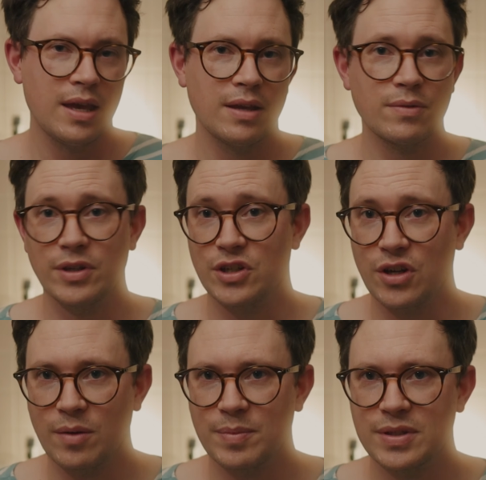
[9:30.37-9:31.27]
It's really
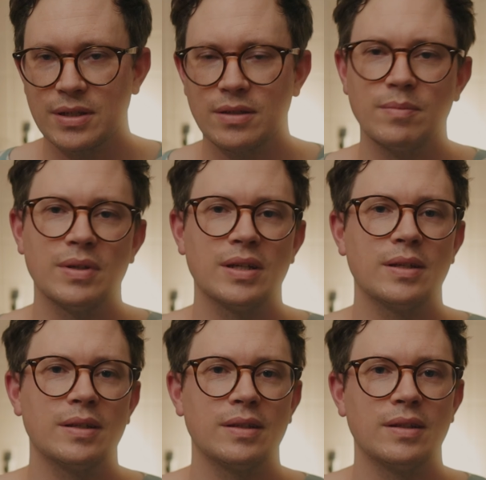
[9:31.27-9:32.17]
sharp still,
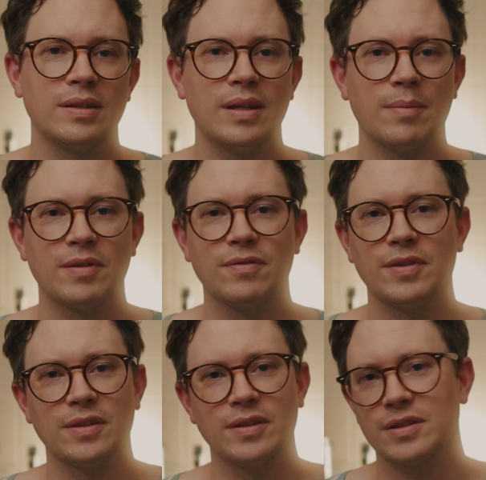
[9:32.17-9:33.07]
but the depth of
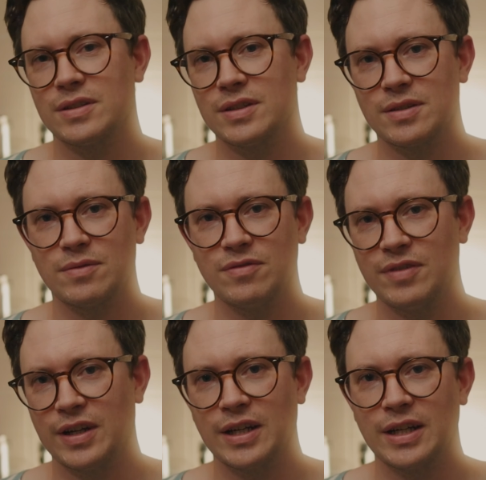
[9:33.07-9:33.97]
field is just
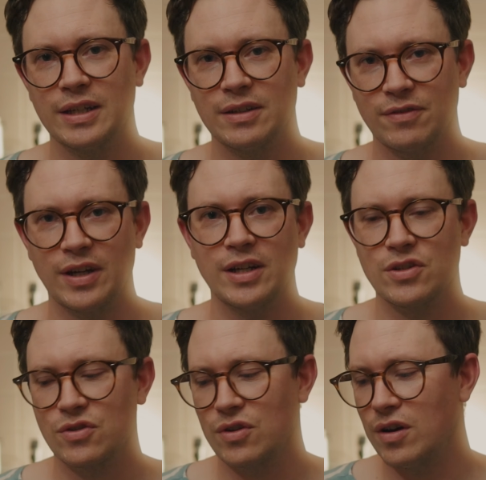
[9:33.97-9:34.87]
very, very
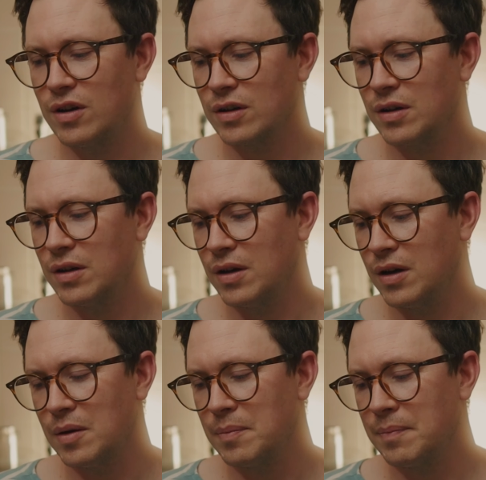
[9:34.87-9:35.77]
strong.
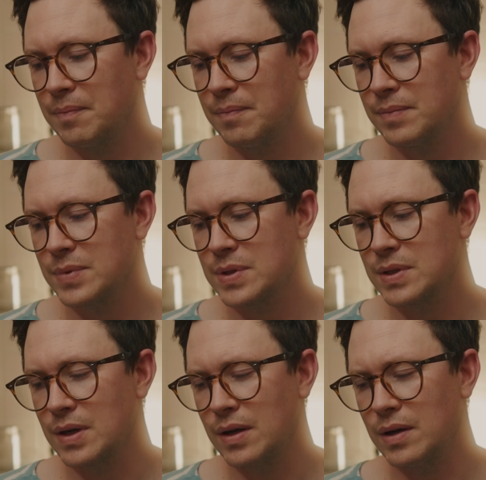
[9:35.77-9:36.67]

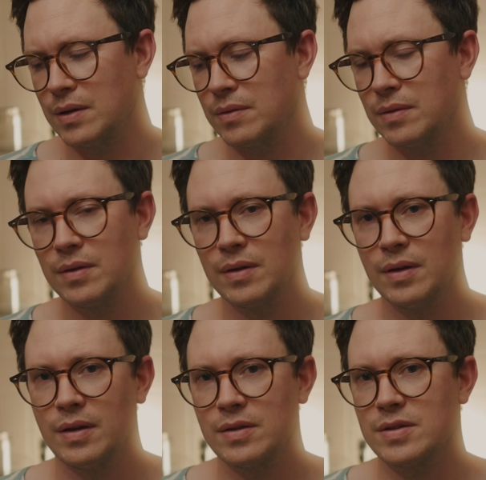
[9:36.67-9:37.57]
So
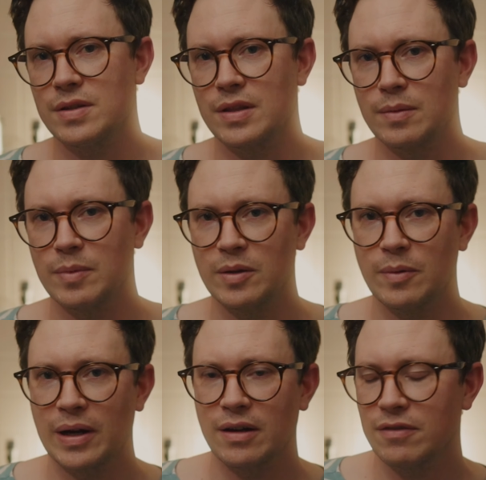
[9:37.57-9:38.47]
just something to be
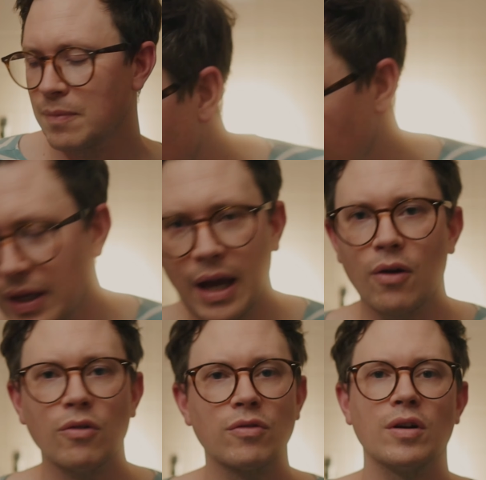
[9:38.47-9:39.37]
aware of. But yeah,
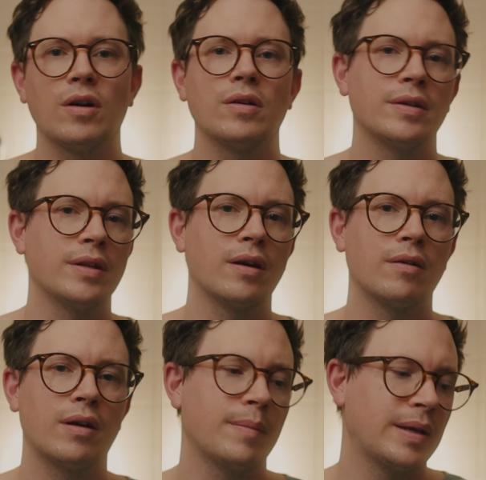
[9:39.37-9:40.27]
overall,
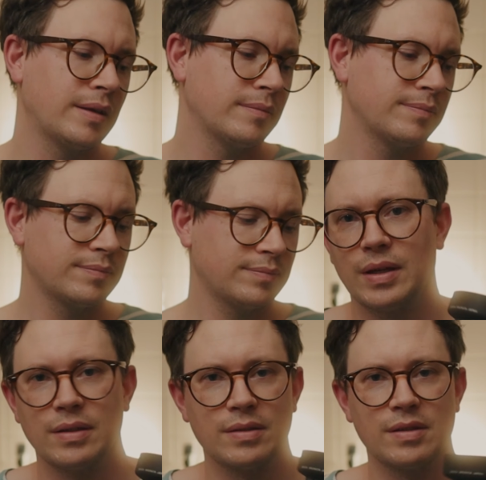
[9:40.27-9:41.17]

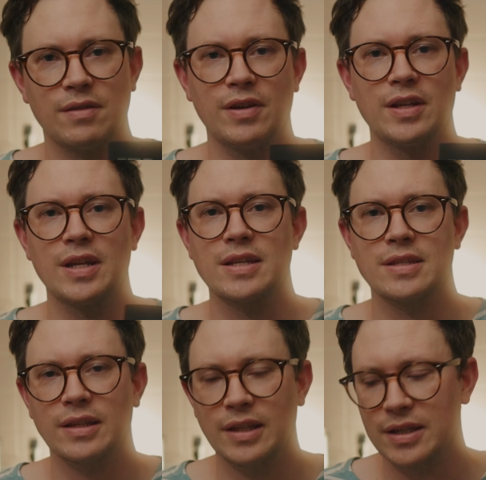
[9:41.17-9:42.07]
it's a
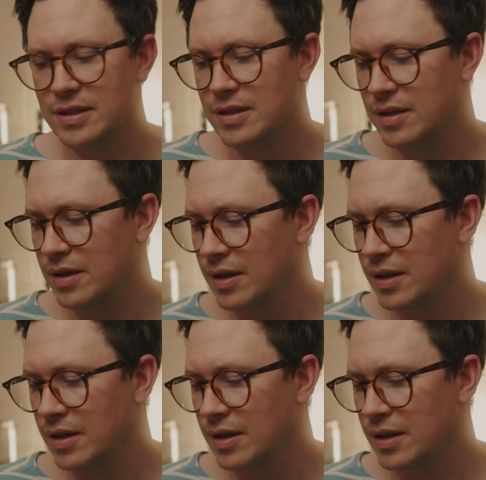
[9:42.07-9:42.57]
fantastic lens.